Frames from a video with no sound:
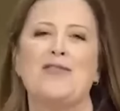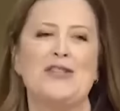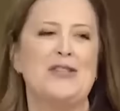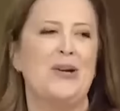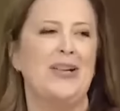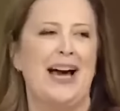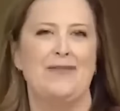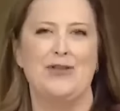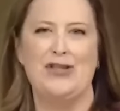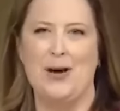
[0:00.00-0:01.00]
I first go
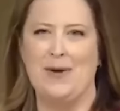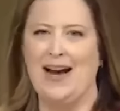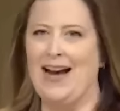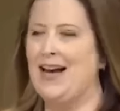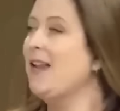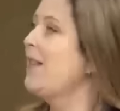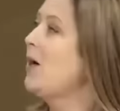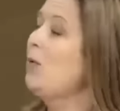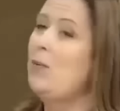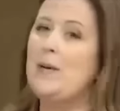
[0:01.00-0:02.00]
live with Gemini,
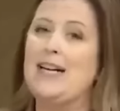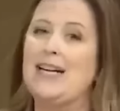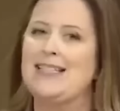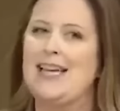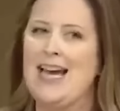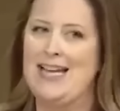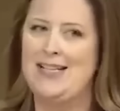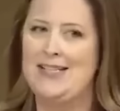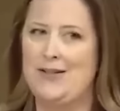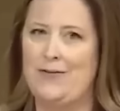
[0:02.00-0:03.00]
there will be
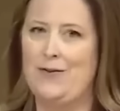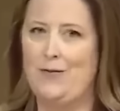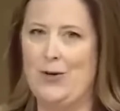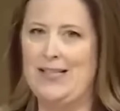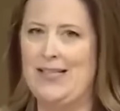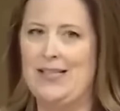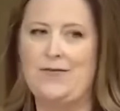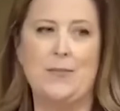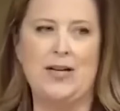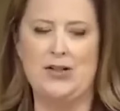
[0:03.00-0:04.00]
ten different voices
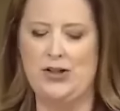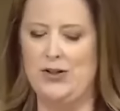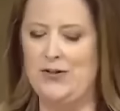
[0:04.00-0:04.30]
for me to